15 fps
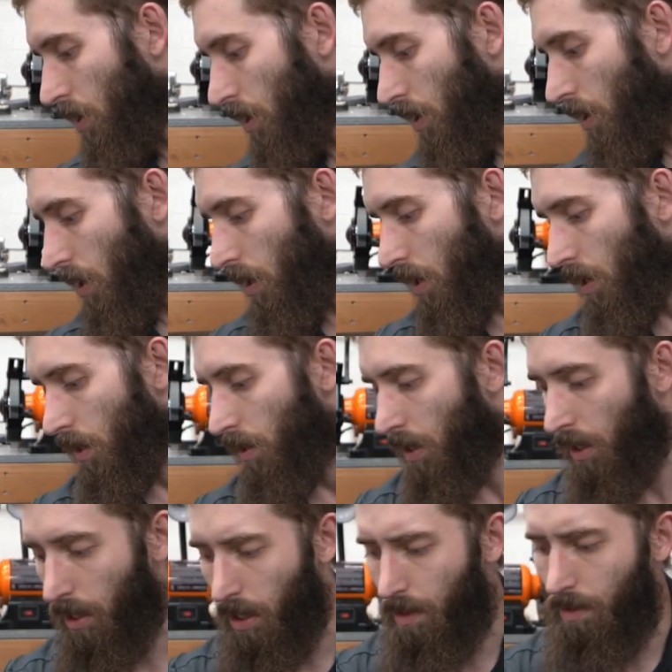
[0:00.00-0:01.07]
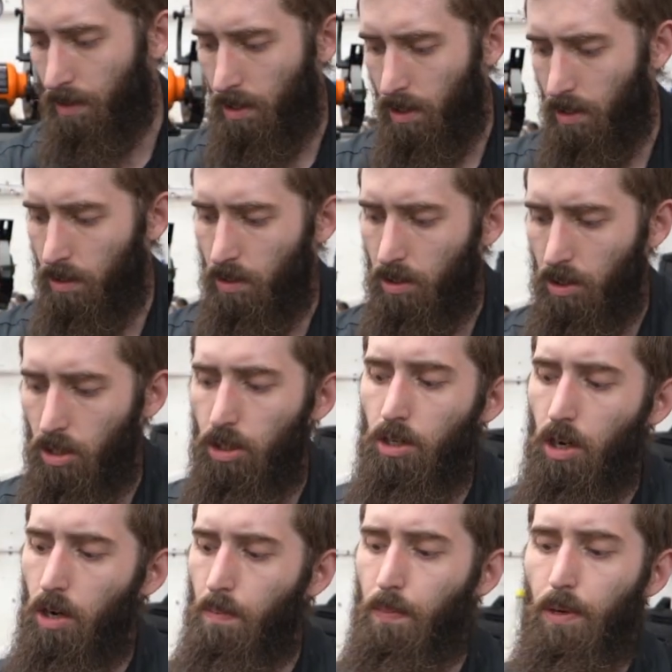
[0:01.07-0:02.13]
And I got these to
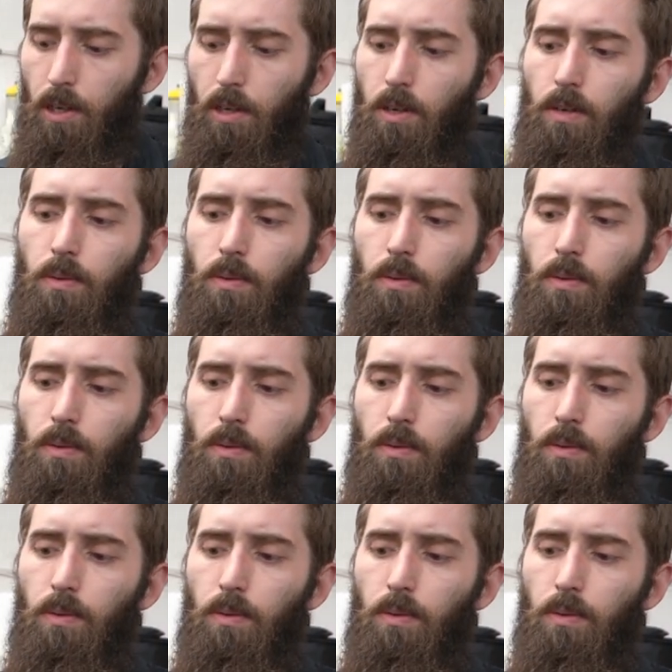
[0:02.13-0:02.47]
sharpen it,